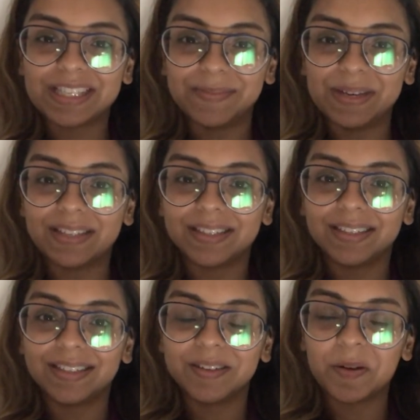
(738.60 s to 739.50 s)

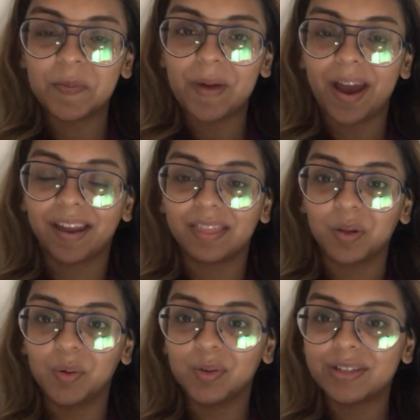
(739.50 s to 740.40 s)
Amazing dinner back at
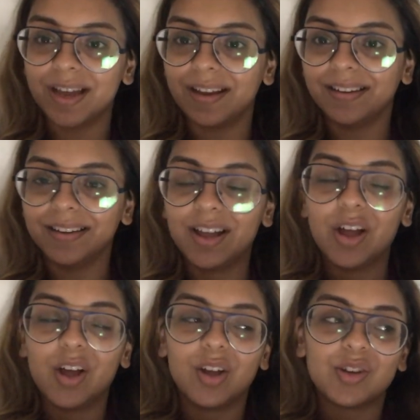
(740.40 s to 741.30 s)
the hotel.
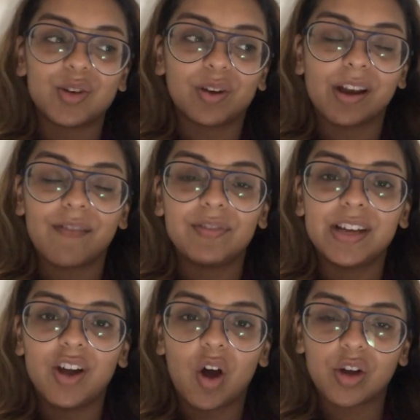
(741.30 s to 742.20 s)
Took a
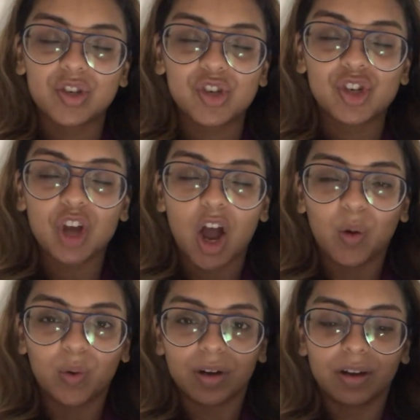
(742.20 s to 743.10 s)
lovely hot
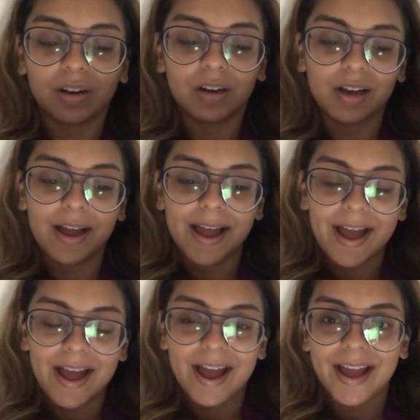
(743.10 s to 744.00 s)
shower
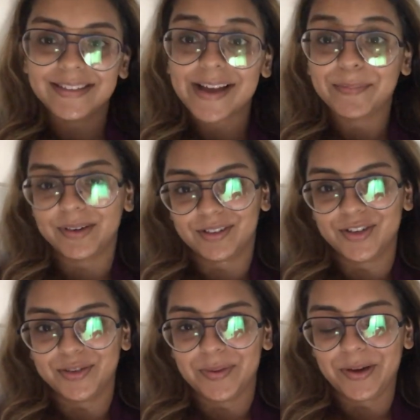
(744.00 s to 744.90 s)
and I'm tucked
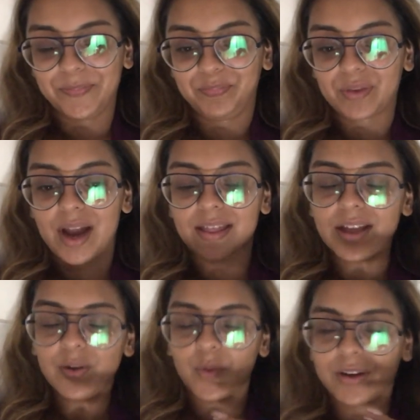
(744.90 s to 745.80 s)
into bed. I
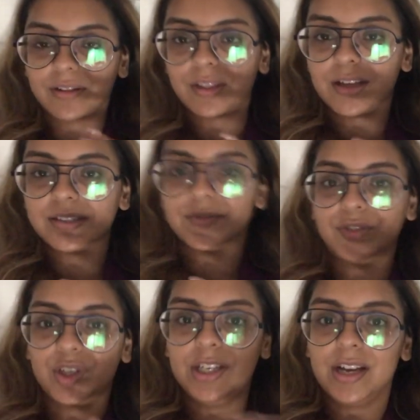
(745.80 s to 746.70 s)
think one of the things
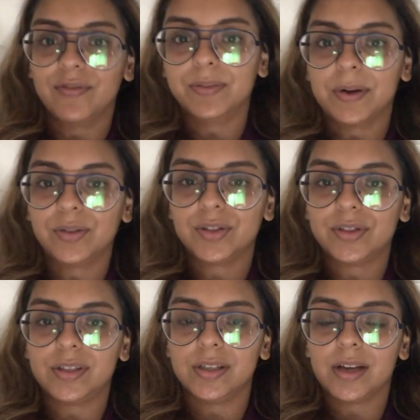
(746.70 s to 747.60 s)
I've really loved about
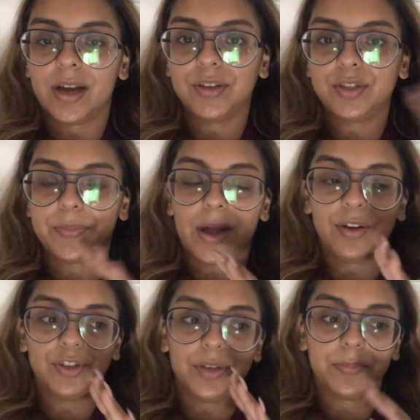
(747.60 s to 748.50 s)
this entire
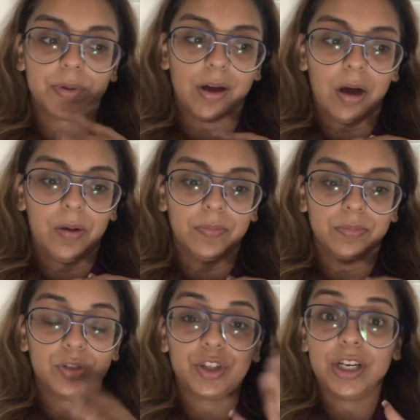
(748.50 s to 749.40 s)
Japan trip,
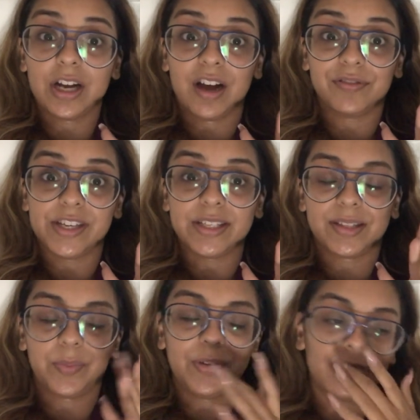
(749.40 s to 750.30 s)
3.5 days
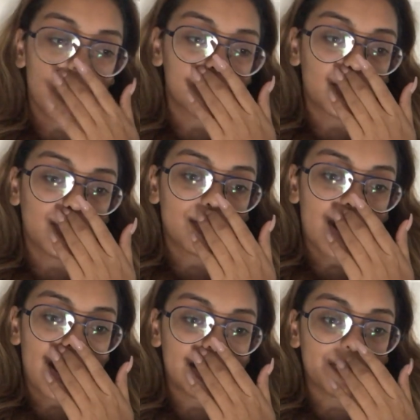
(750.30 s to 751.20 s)
that we've got so
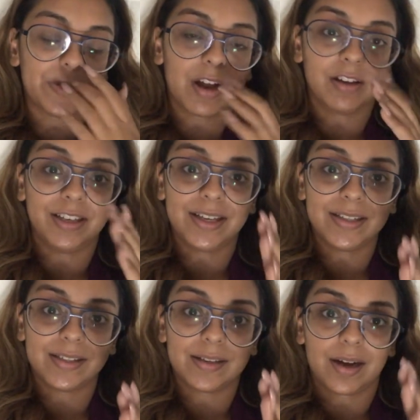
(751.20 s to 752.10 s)
far, has been our
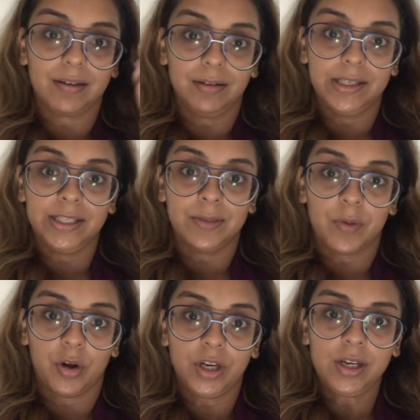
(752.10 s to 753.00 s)
days start early in the
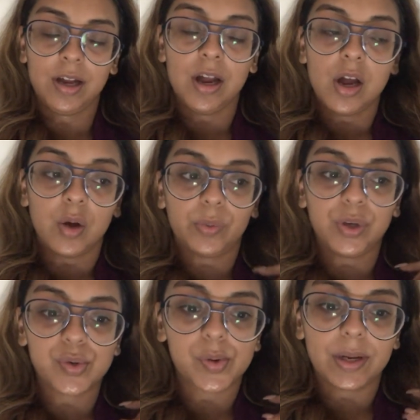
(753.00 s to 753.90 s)
morning. We
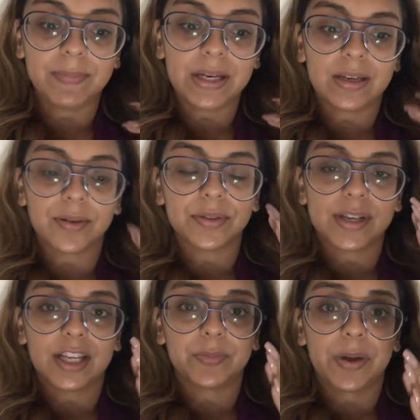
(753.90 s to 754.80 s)
usually meet
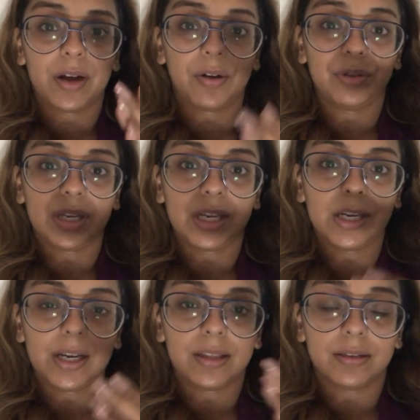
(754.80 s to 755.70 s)
downstairs by around
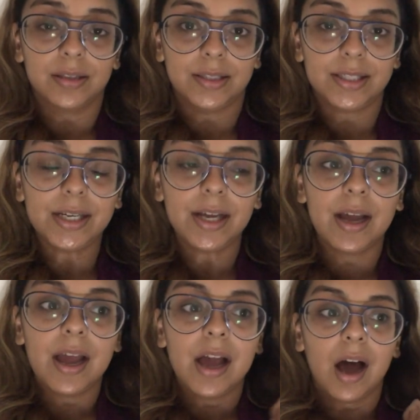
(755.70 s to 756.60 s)
8:30,
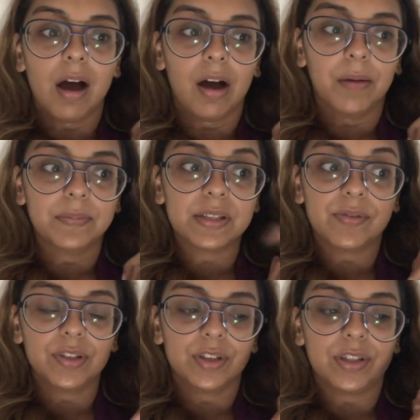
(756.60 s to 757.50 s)

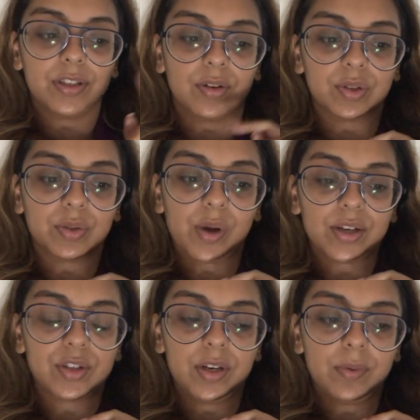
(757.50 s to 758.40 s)
7:30 also
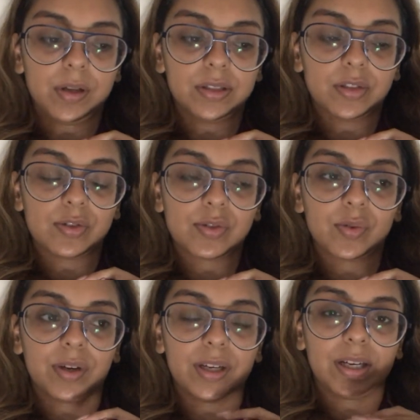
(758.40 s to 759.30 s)
actually once.
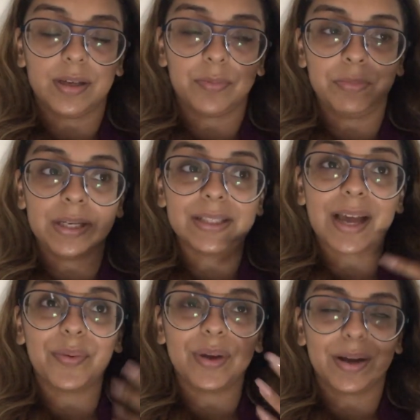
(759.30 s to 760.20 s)
So it means
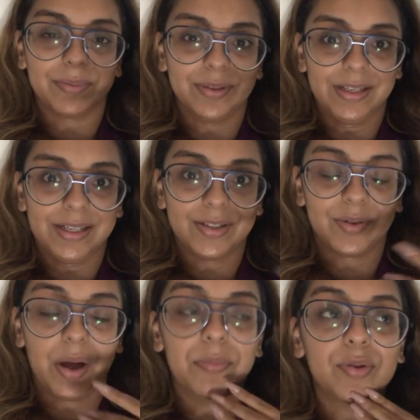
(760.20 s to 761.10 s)
I wake up early.
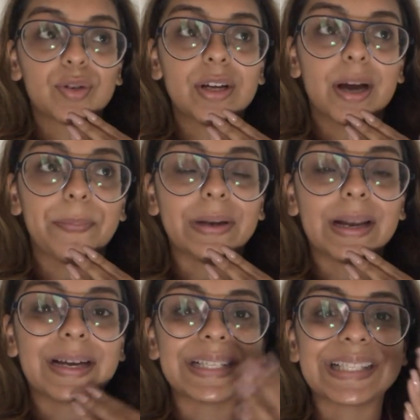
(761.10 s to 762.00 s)
So I'm usually up at
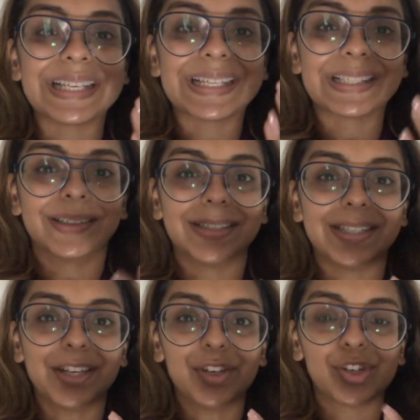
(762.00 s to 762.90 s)
like
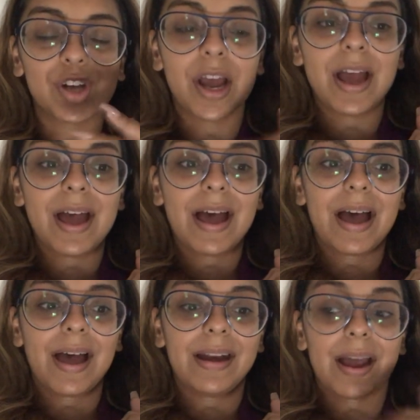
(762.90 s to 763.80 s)
6:30-ish.
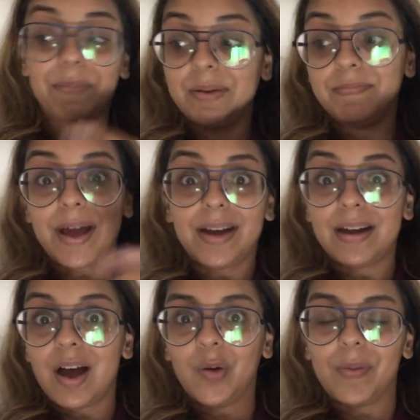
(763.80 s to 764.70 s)
And I'm in
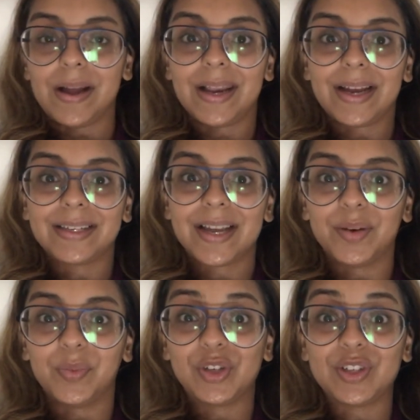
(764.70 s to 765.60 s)
bed now by like
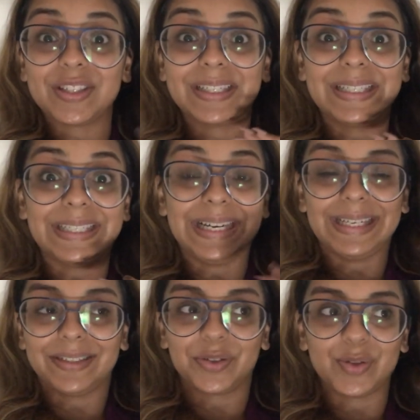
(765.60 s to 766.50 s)
10, which is
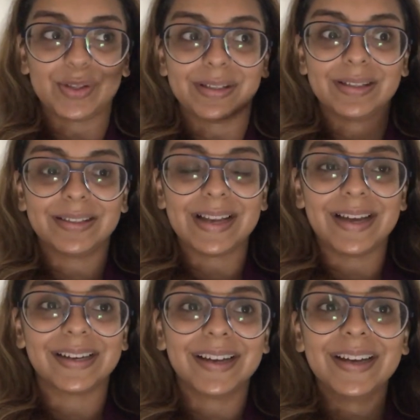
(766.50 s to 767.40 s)
great because this
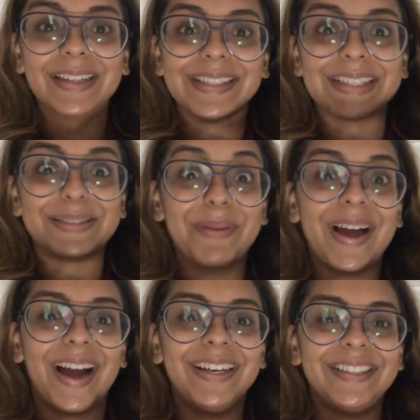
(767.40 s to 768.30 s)
is
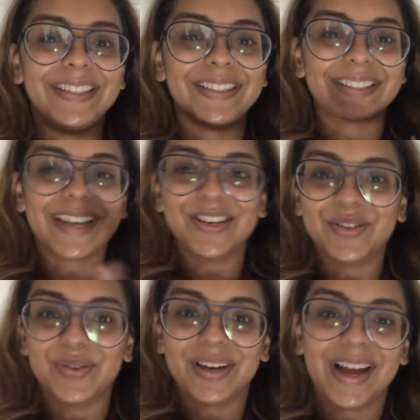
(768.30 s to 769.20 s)
my ideal
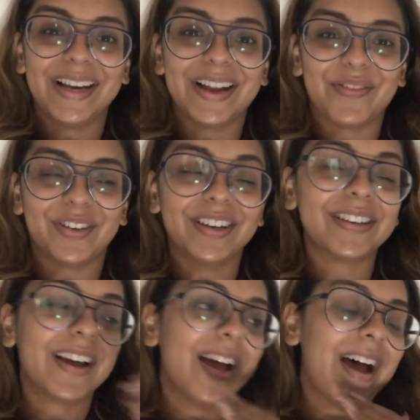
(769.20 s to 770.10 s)
schedule. I love it.